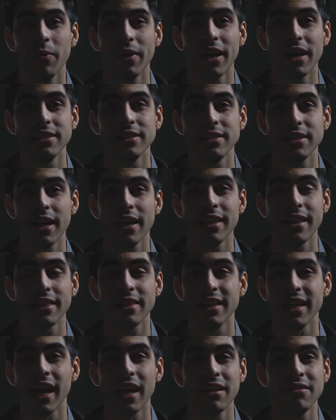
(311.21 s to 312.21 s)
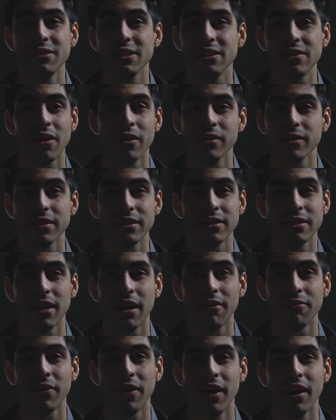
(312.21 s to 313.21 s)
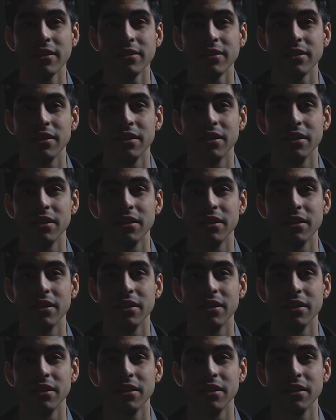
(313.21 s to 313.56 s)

when I say that the end result is not for us to